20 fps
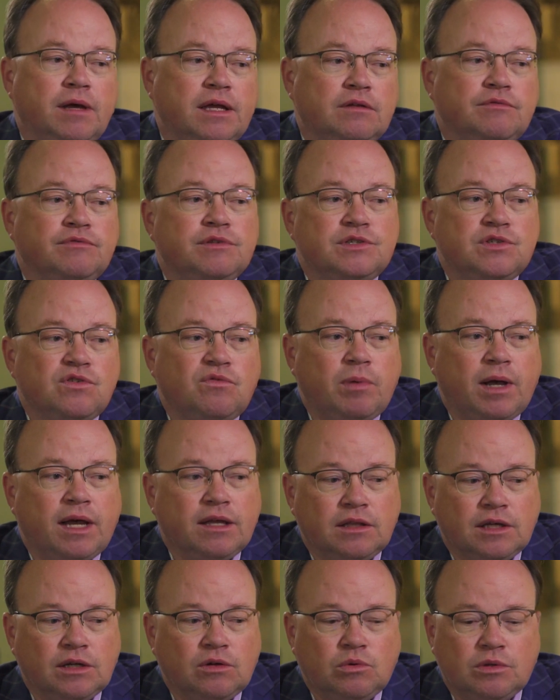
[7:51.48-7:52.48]
benefits of
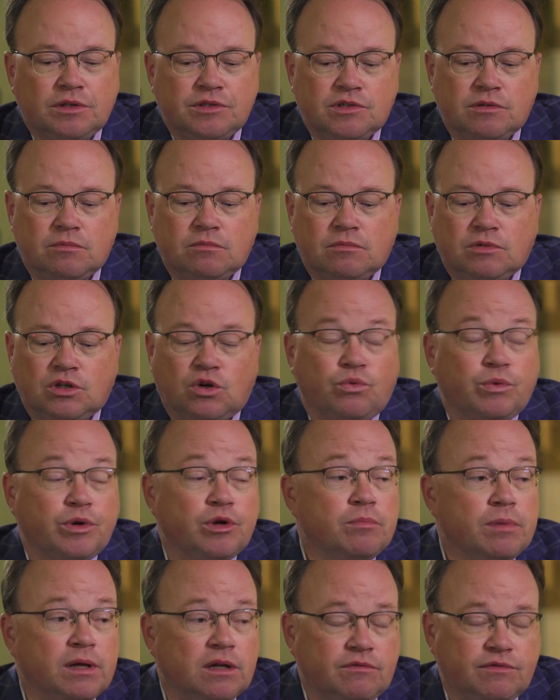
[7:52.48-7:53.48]
bilingualism,
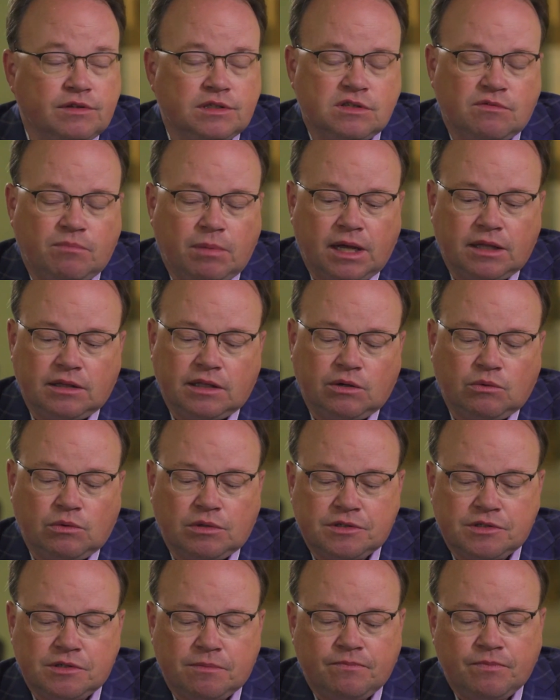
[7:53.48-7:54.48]
career benefits of
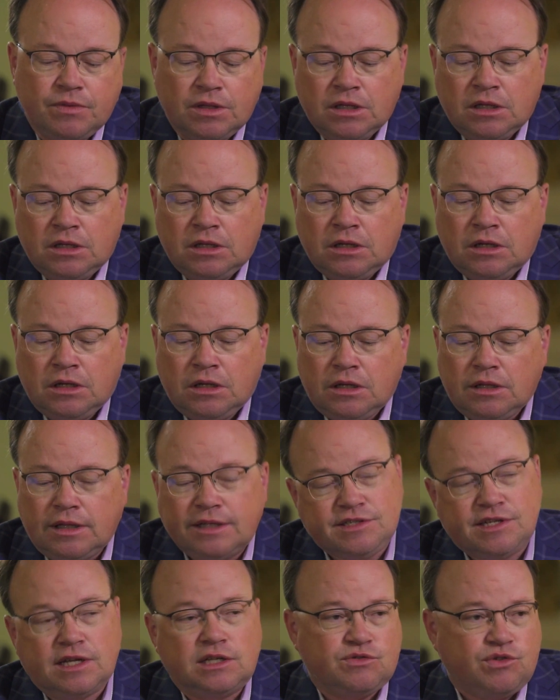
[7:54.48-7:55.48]
bilingualism.
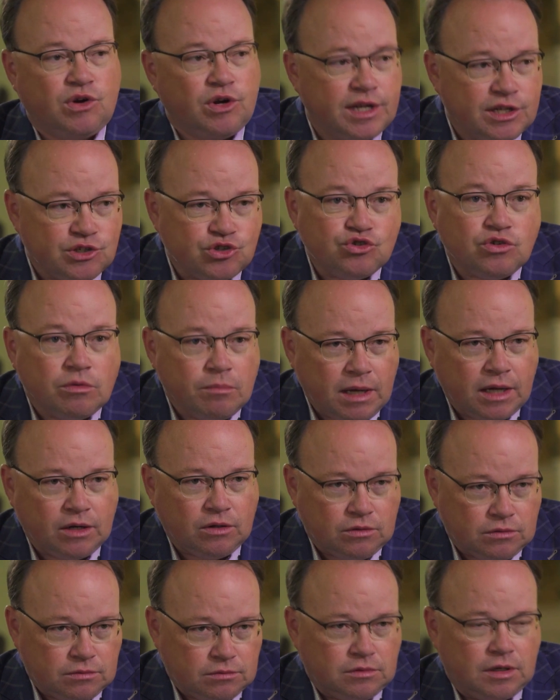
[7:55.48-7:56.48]
That sounds very
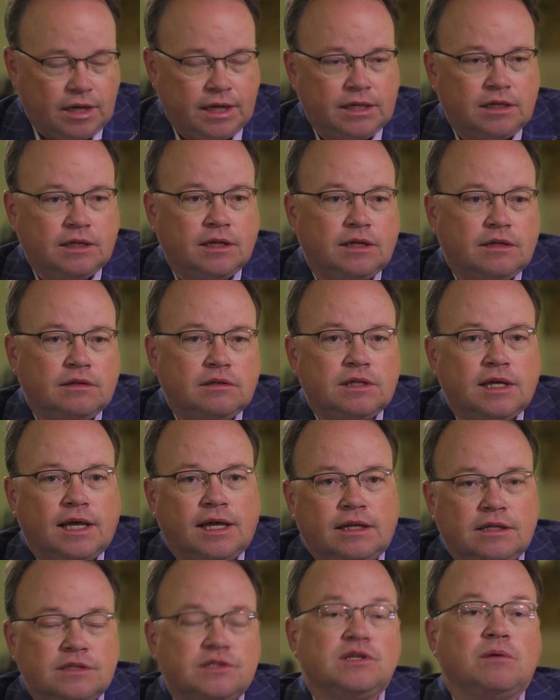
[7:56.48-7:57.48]
instrumental, right? And,
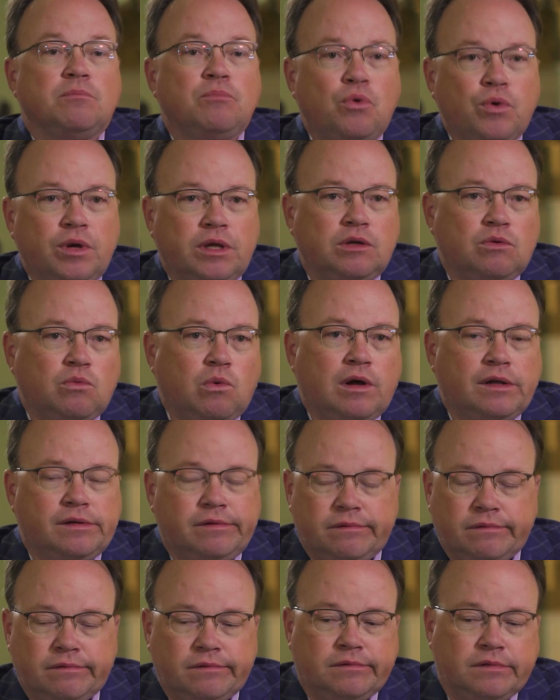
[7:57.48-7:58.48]
and at some point you want,
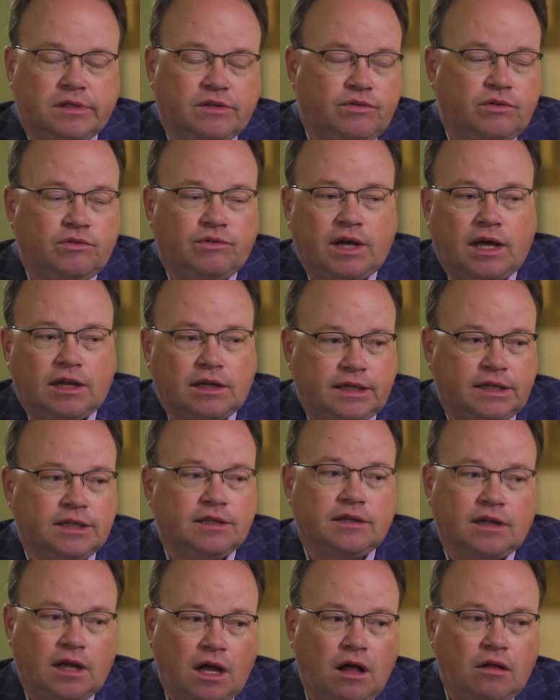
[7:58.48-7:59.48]
if you've got a
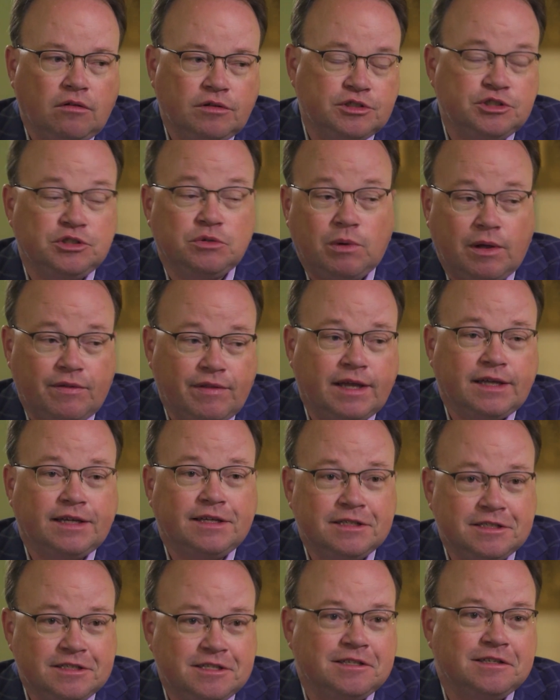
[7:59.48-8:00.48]
kid in college, you want that
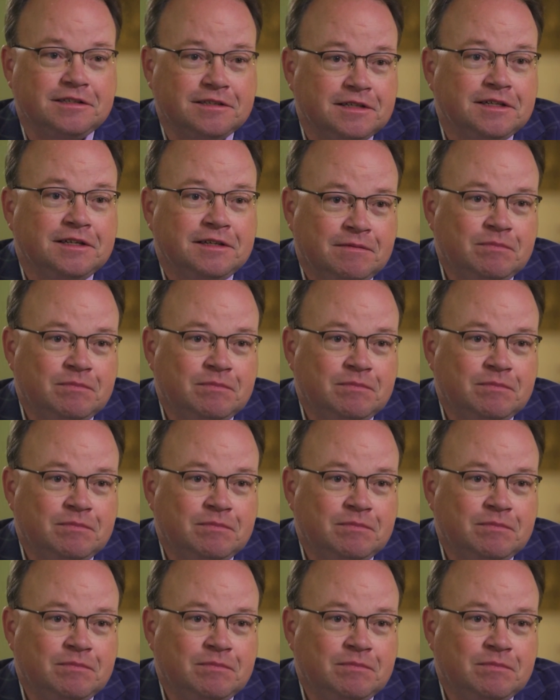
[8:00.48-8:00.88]
kid to